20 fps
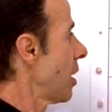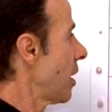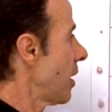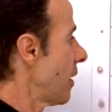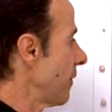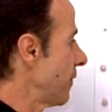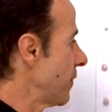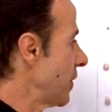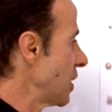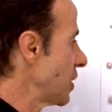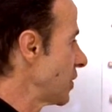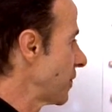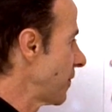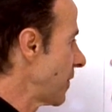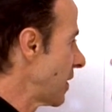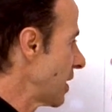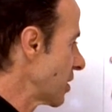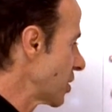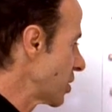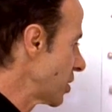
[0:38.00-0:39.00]
of this
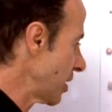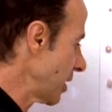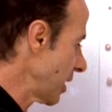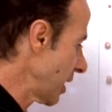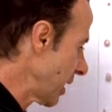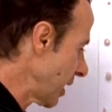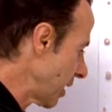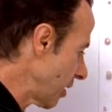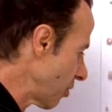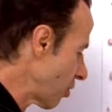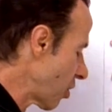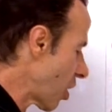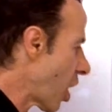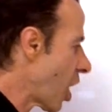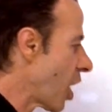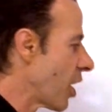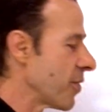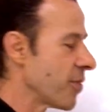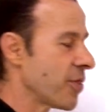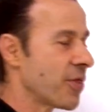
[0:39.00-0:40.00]
function here
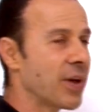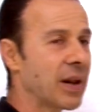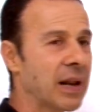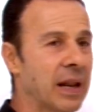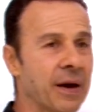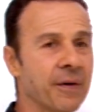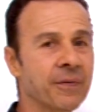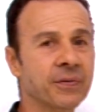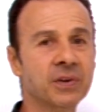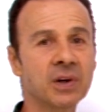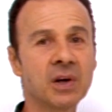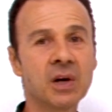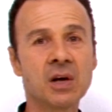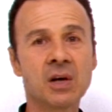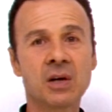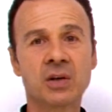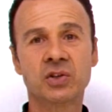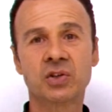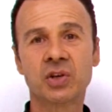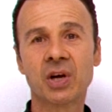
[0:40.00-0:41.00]
on the left.
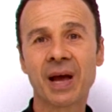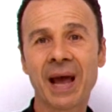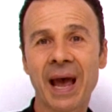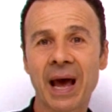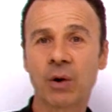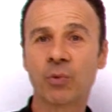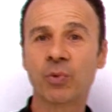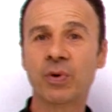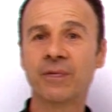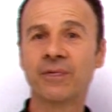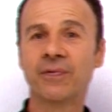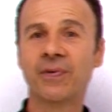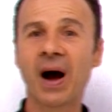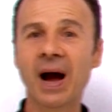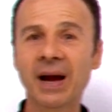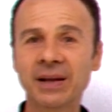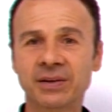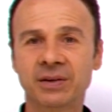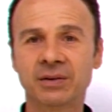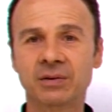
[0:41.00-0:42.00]
So how do we
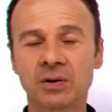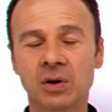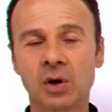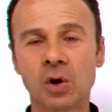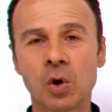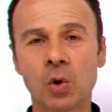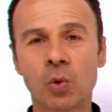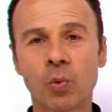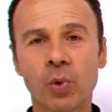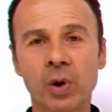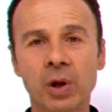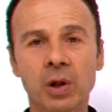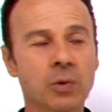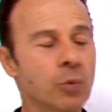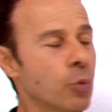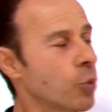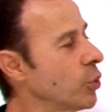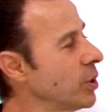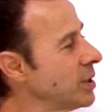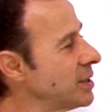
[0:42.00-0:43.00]
find it?
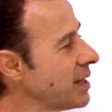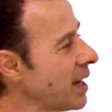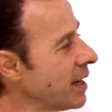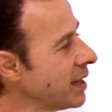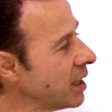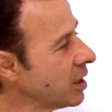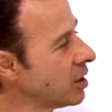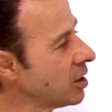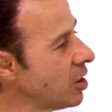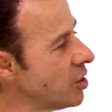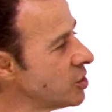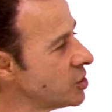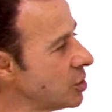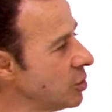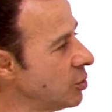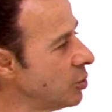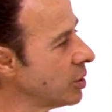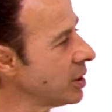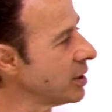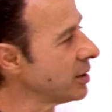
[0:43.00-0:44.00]
Well, we take a closer
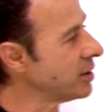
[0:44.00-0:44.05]
look